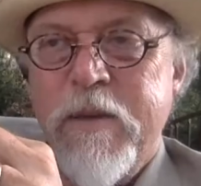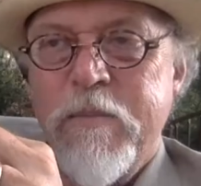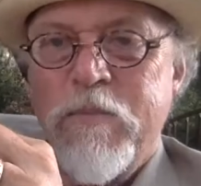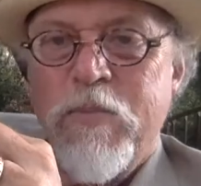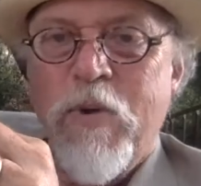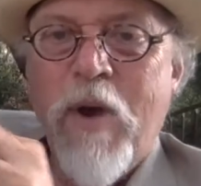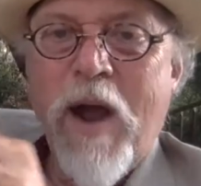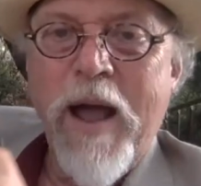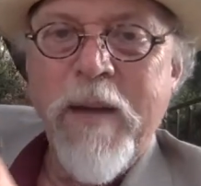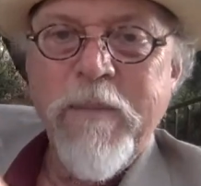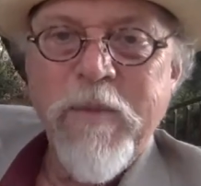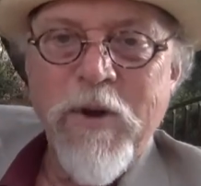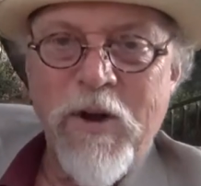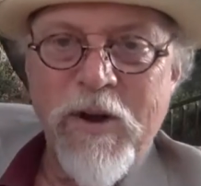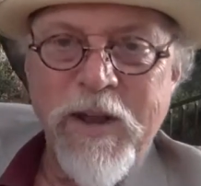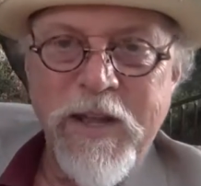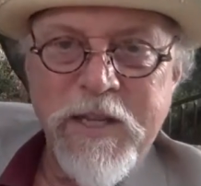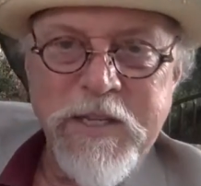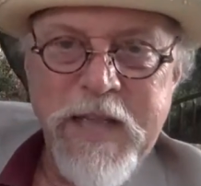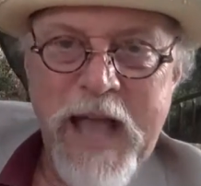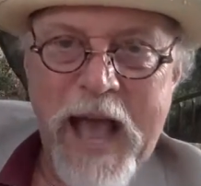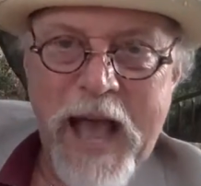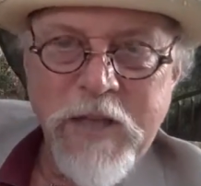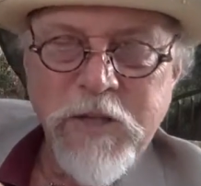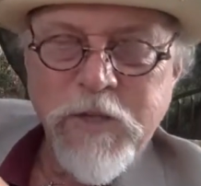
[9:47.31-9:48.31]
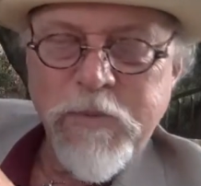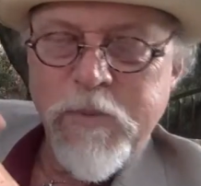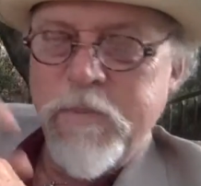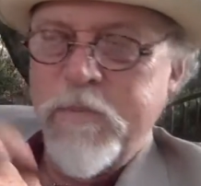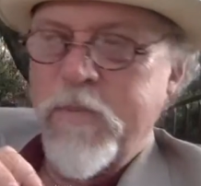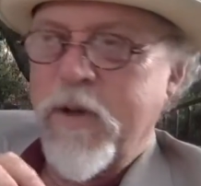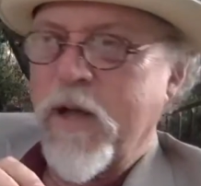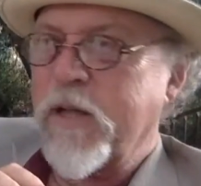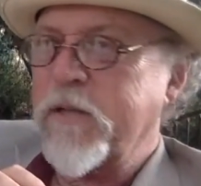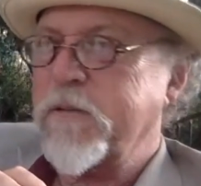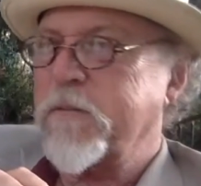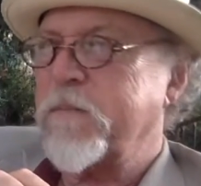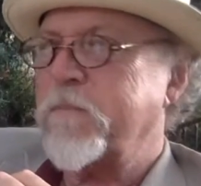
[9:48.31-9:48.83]
primary attachment
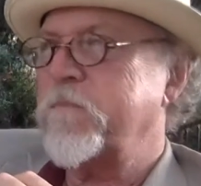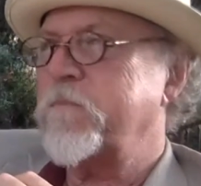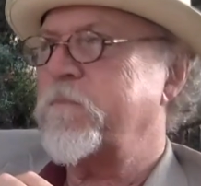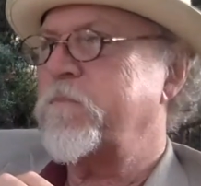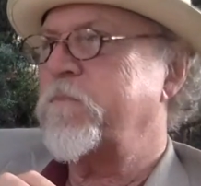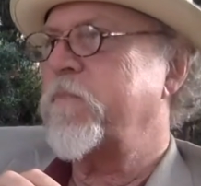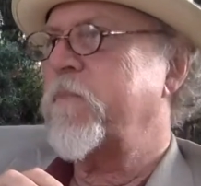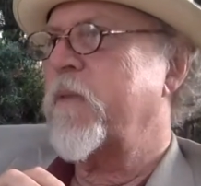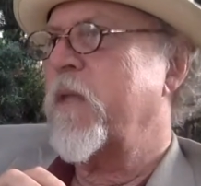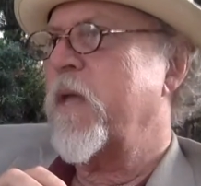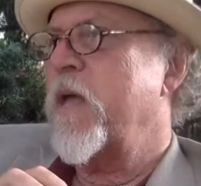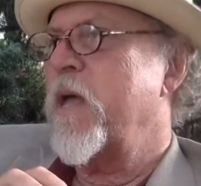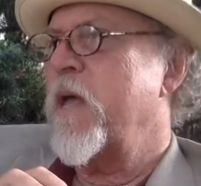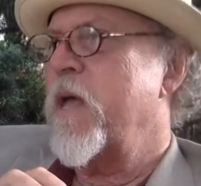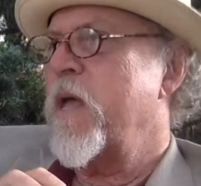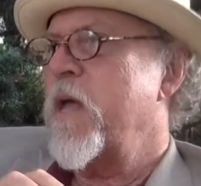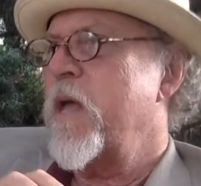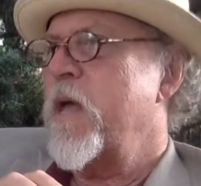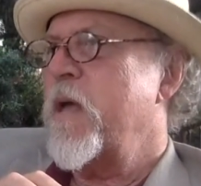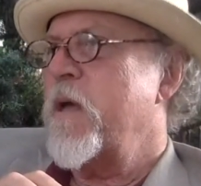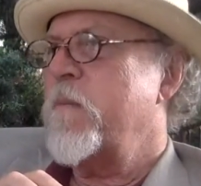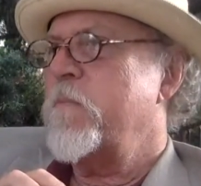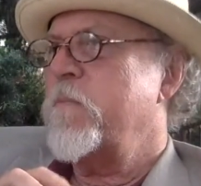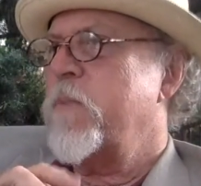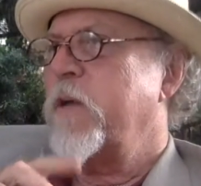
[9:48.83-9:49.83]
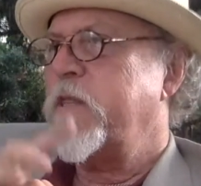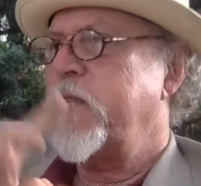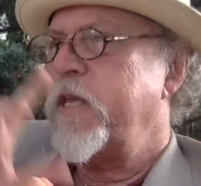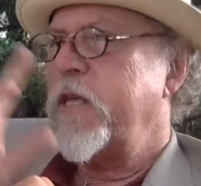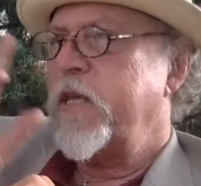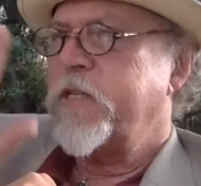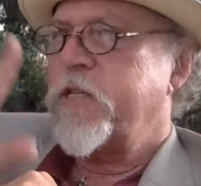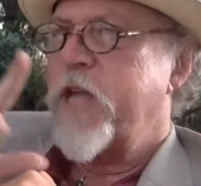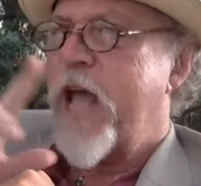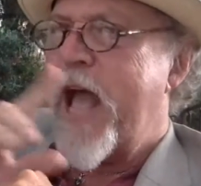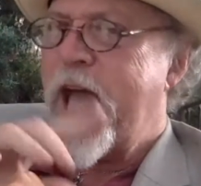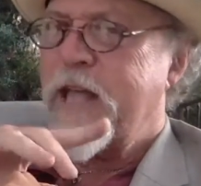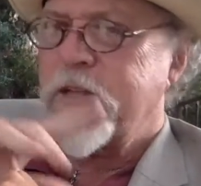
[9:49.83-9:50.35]
bond. But the
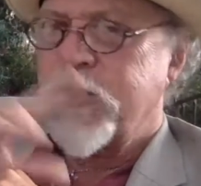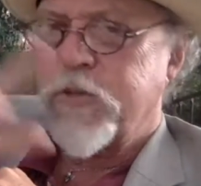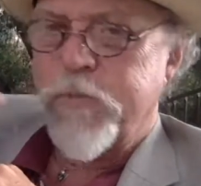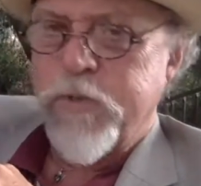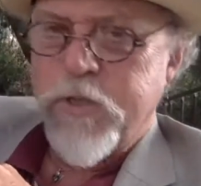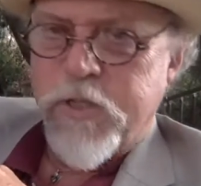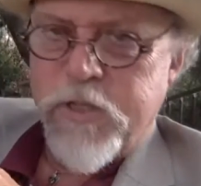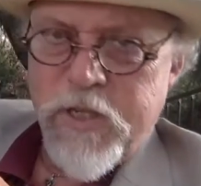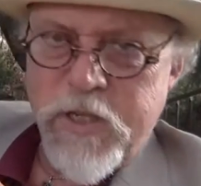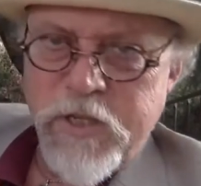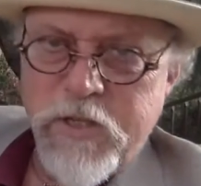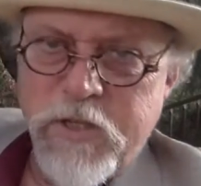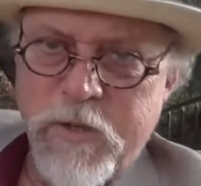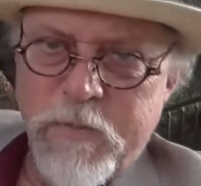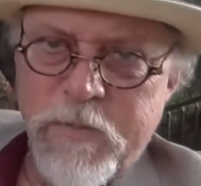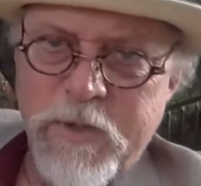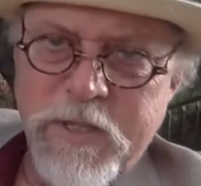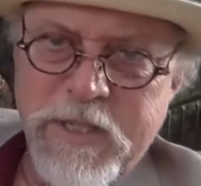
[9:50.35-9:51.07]
attachment system